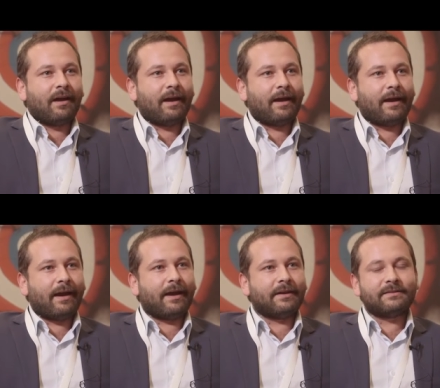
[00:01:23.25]

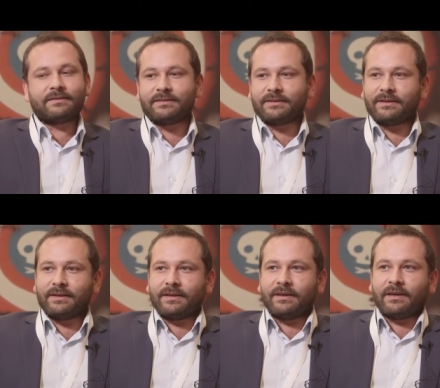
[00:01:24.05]
and
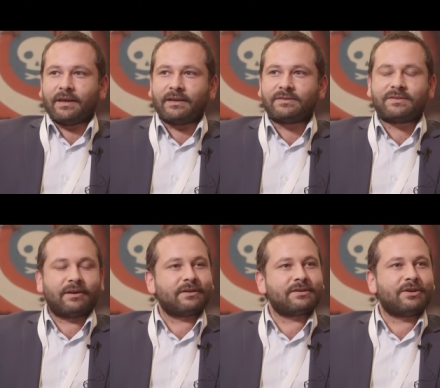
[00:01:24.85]
it's
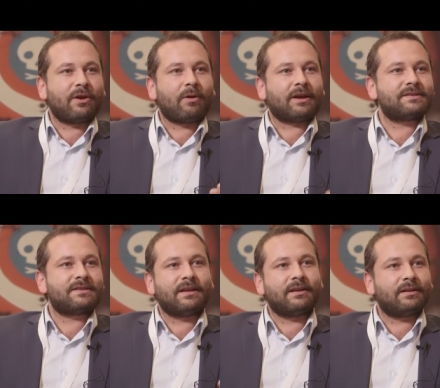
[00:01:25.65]
there's you know like
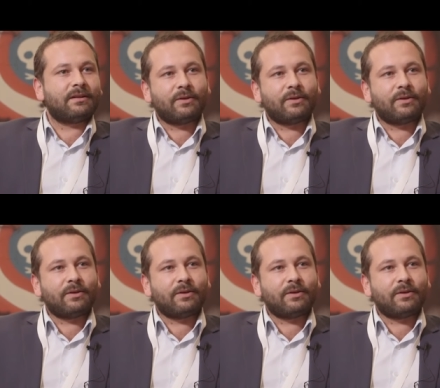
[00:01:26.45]
still